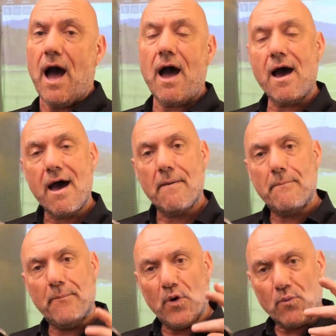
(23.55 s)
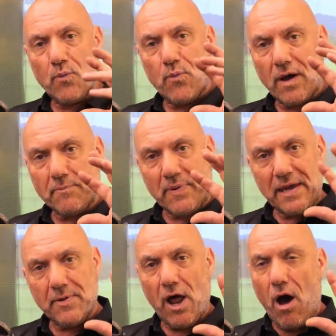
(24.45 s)
But what
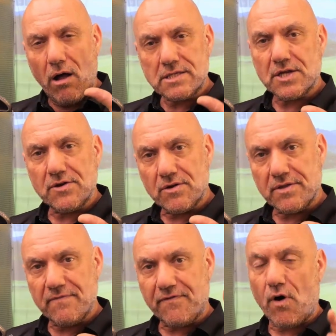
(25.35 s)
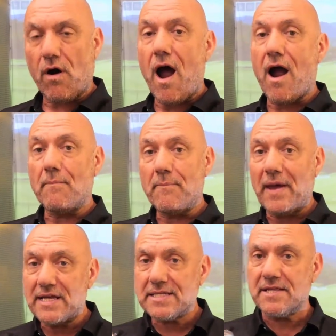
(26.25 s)
people also know them for are
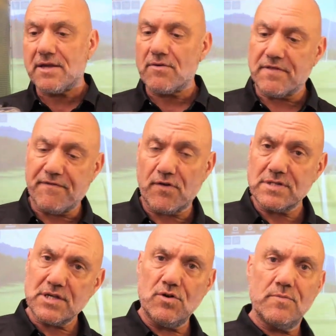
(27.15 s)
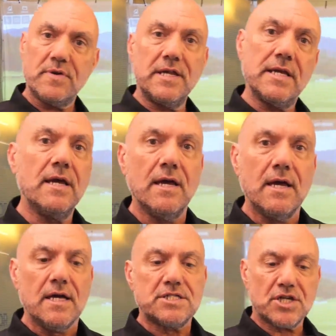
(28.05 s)
basically, they were the first company
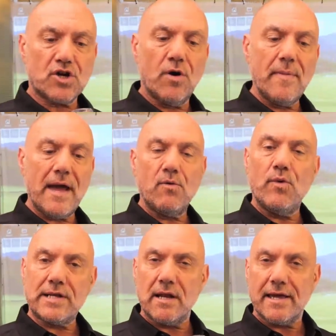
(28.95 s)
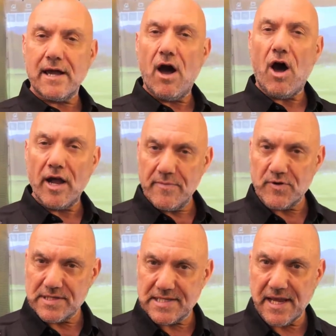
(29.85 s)
to come out with like a
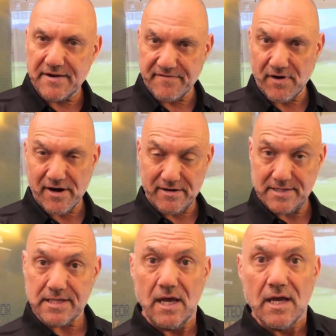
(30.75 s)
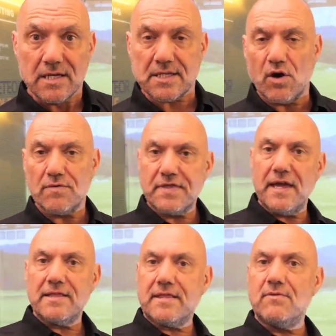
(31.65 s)
hybrid set of irons. So
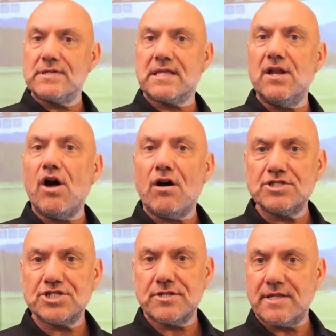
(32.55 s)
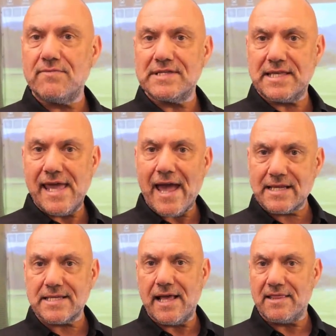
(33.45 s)
there was the Launcher, there was the
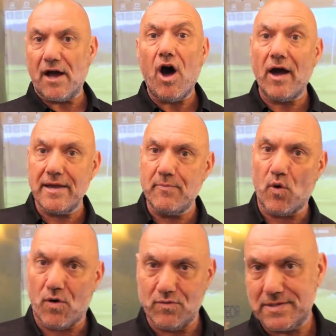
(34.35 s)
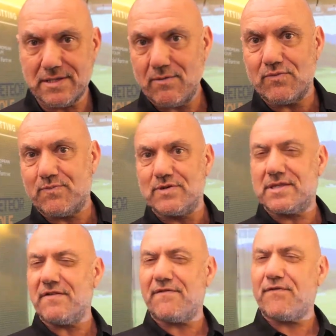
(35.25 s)
XL, the high bore was
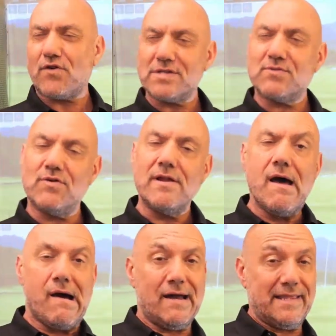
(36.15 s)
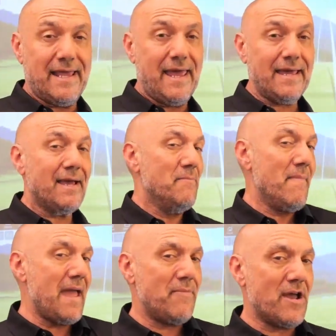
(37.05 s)
the first one, I think.
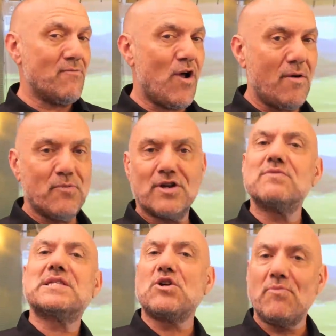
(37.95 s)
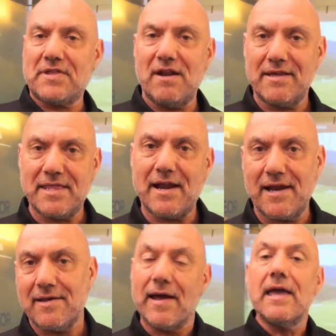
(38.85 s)
Maybe I'm wrong, but it's something like that
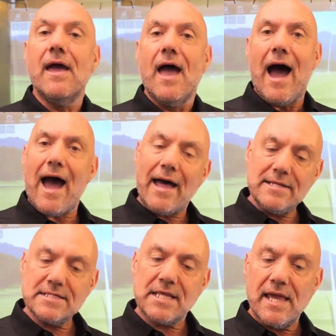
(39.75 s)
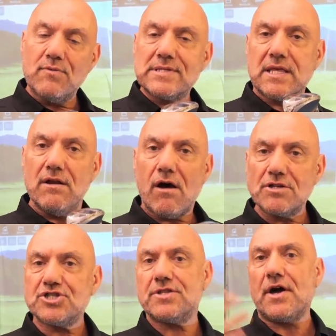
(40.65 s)
anyway. And it was the
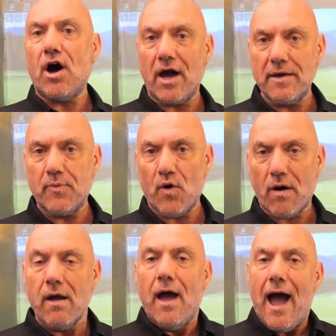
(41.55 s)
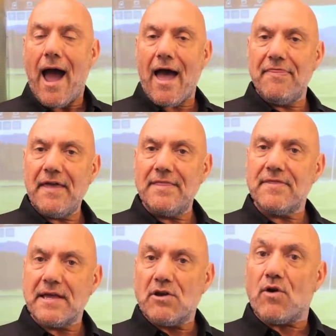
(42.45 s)
Launcher, the high bore, and then
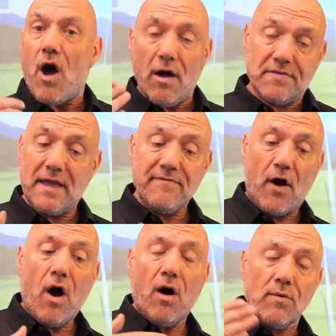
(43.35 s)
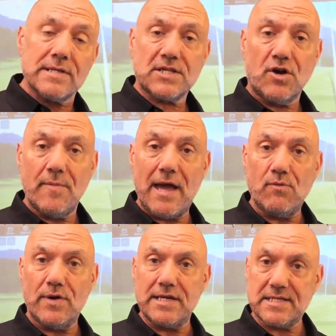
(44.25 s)
they've always come out
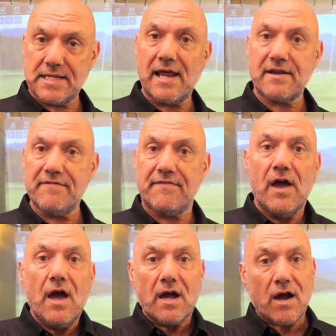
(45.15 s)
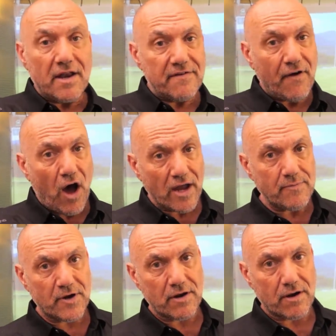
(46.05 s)
with a set of kind of
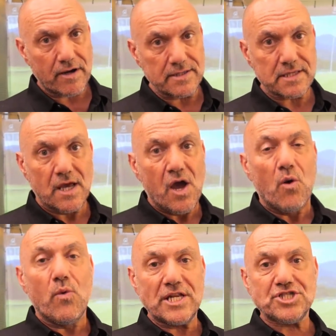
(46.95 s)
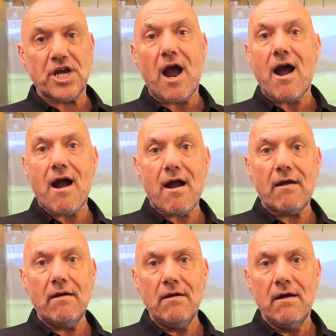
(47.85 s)
hybrid irons, which are